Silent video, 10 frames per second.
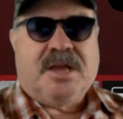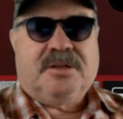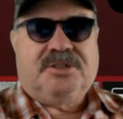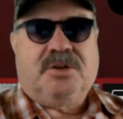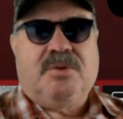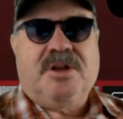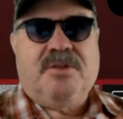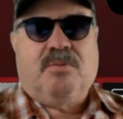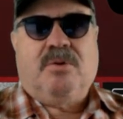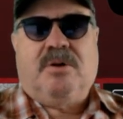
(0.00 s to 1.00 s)
So, in
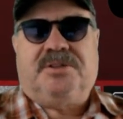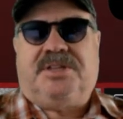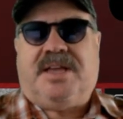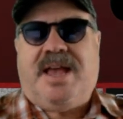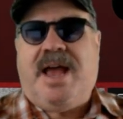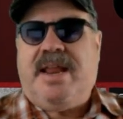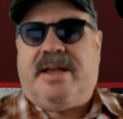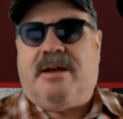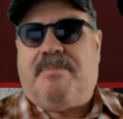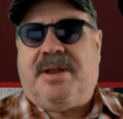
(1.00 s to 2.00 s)
other words, the candy
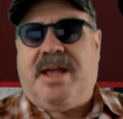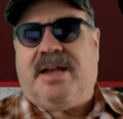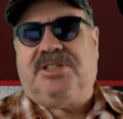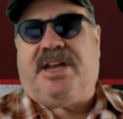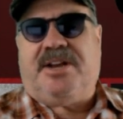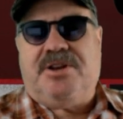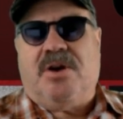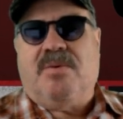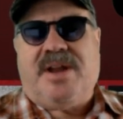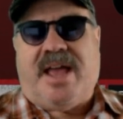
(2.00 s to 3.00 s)
company actually
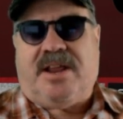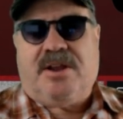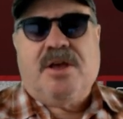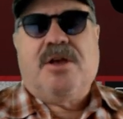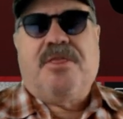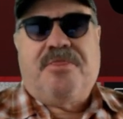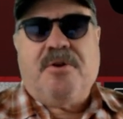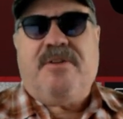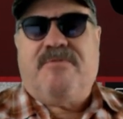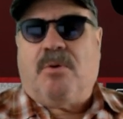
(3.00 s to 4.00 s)
donated
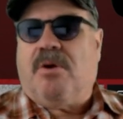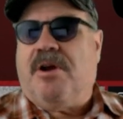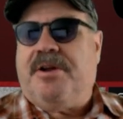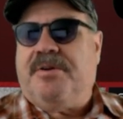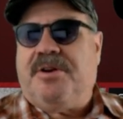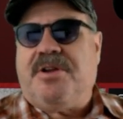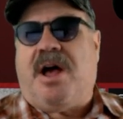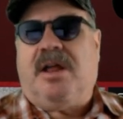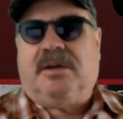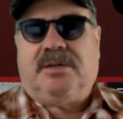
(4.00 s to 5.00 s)

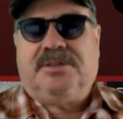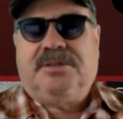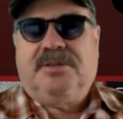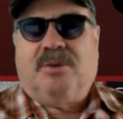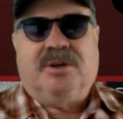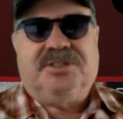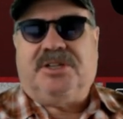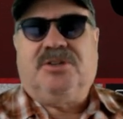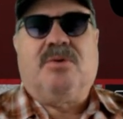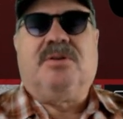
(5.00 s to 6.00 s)
$3,400 towards the
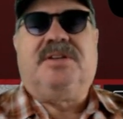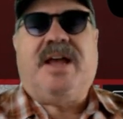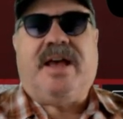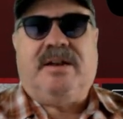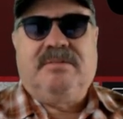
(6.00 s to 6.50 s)
total debt.